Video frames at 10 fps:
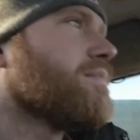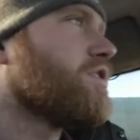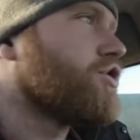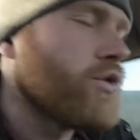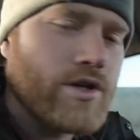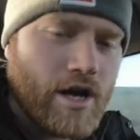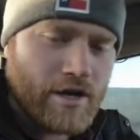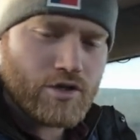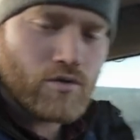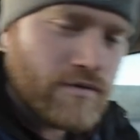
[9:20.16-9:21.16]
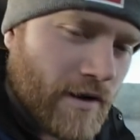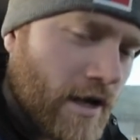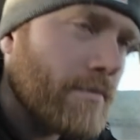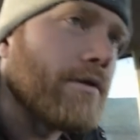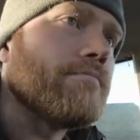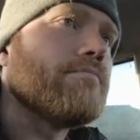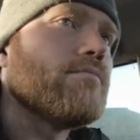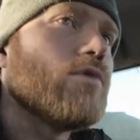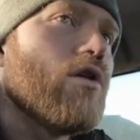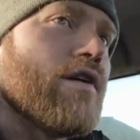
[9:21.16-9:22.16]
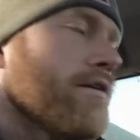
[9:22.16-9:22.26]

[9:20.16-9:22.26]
showing actual farming, love it.